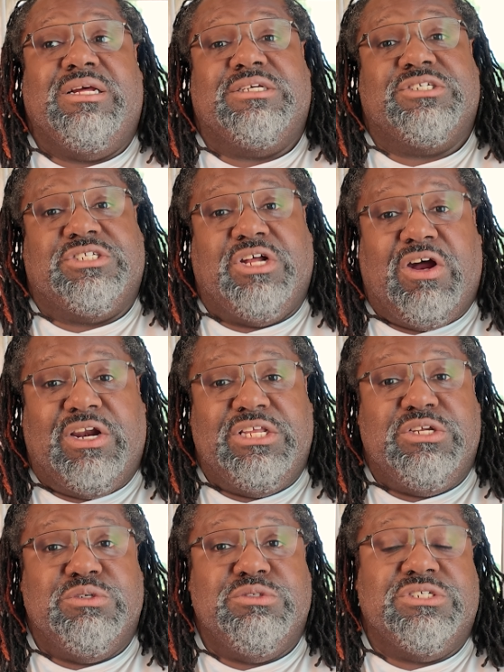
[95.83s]
Started
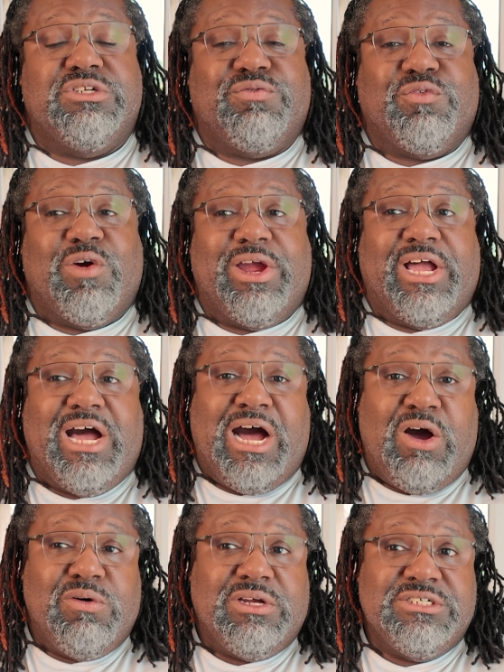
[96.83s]
using the Frank
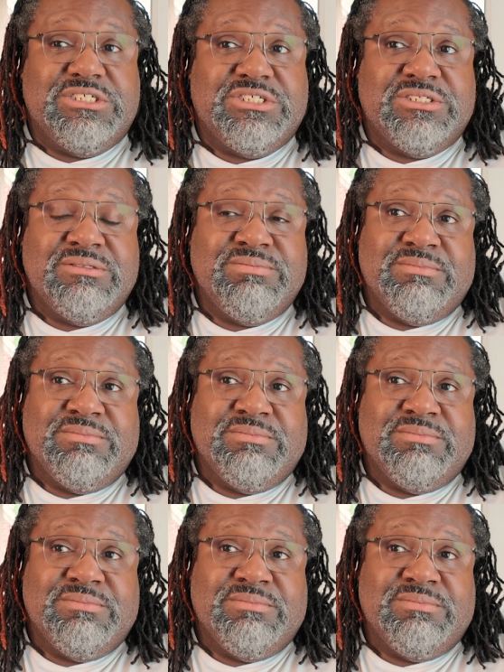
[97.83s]
August.